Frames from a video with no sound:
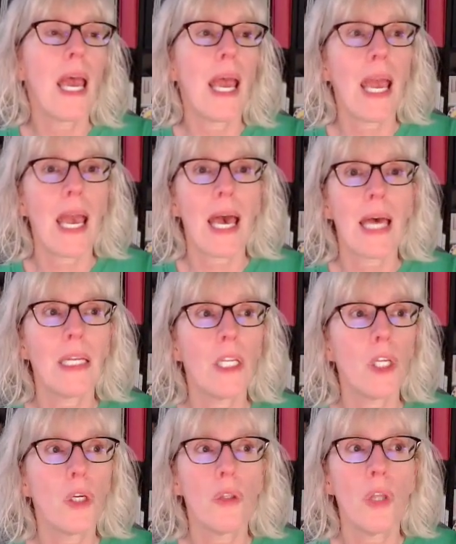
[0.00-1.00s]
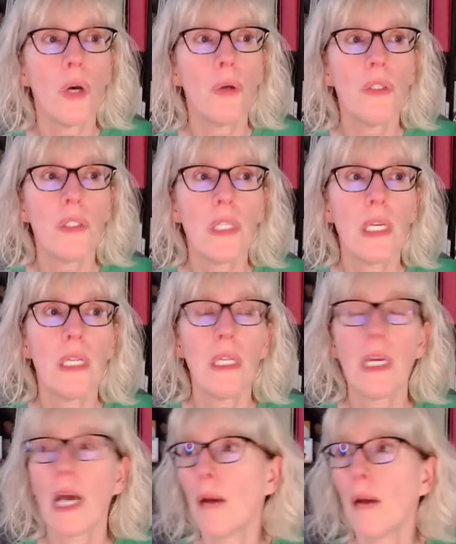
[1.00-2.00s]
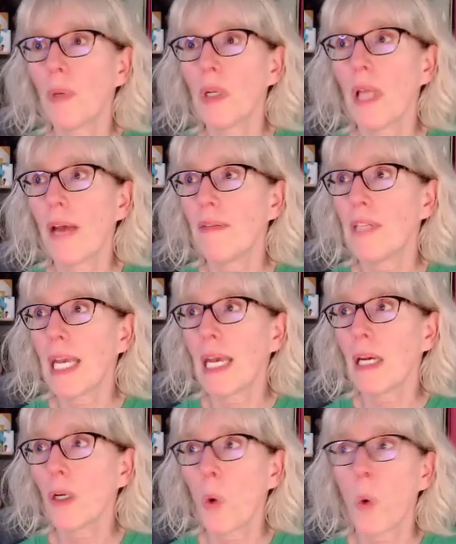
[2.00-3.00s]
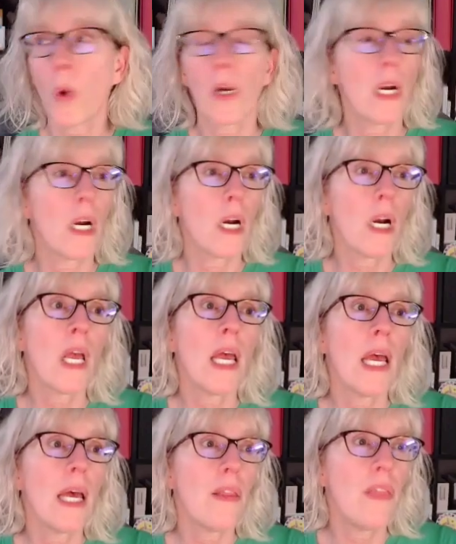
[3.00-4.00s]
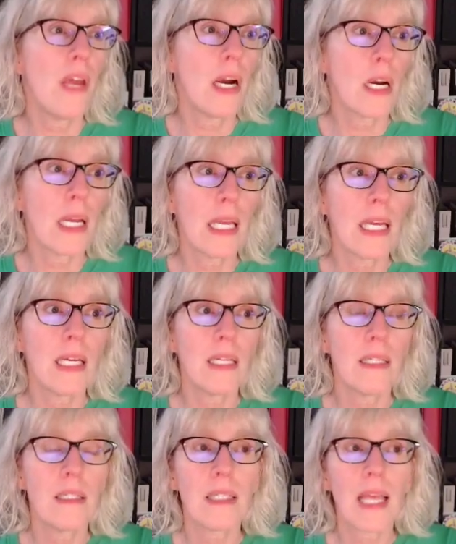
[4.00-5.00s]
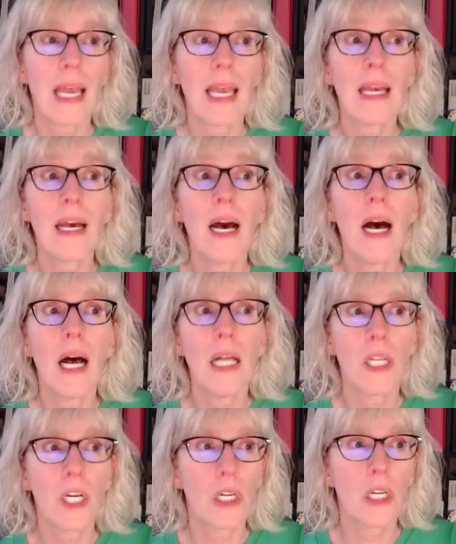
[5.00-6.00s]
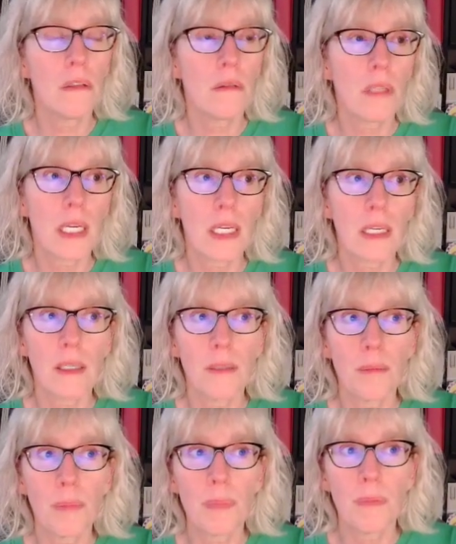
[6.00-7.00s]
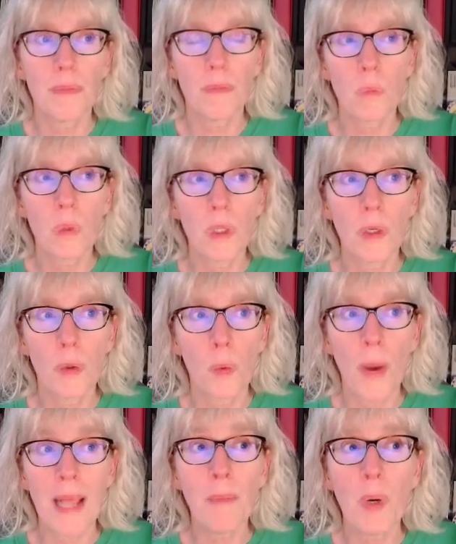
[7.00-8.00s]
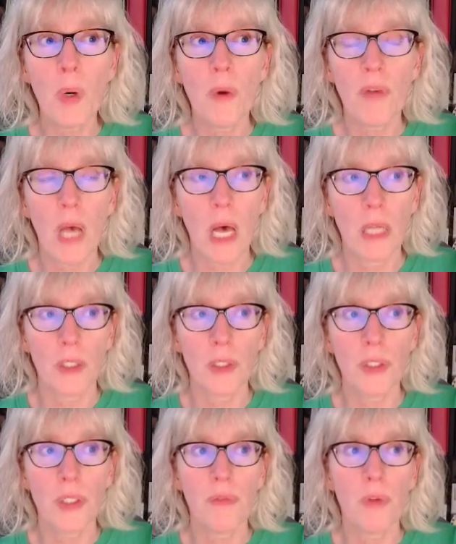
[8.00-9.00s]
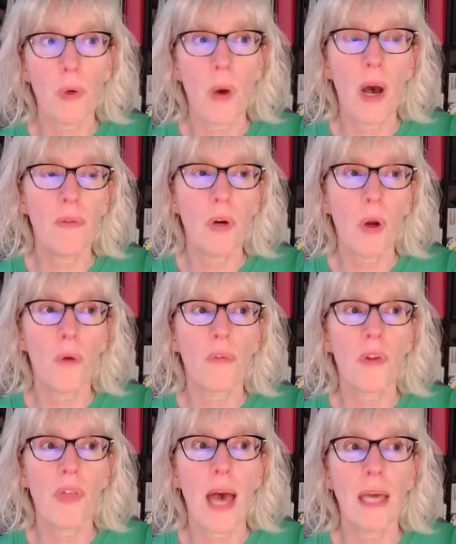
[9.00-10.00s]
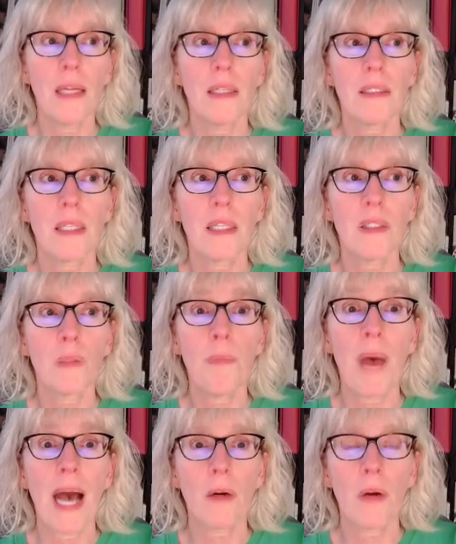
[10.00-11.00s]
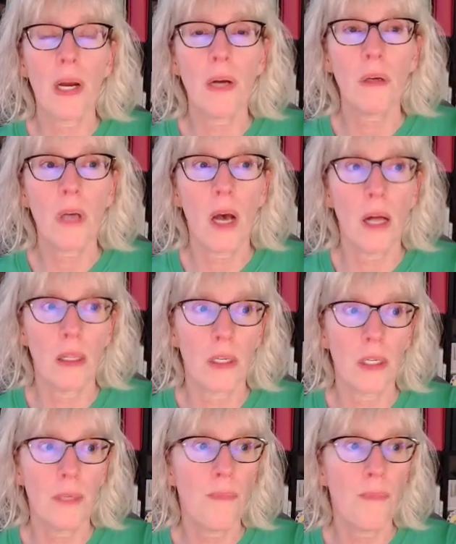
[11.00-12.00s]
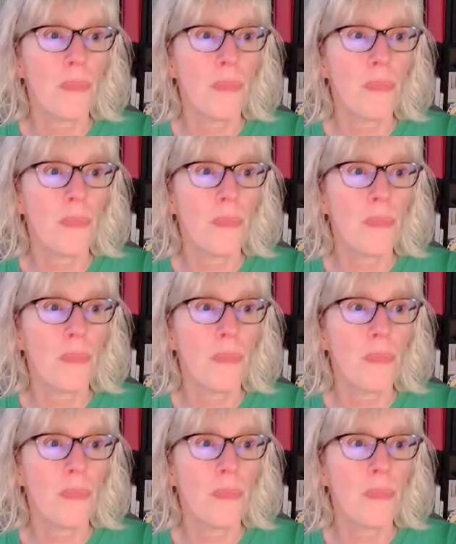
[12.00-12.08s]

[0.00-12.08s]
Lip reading: And you'll notice in the upper left-hand corner, there is a color, like a little rainbow of colors, and if you hover over that, it says background color.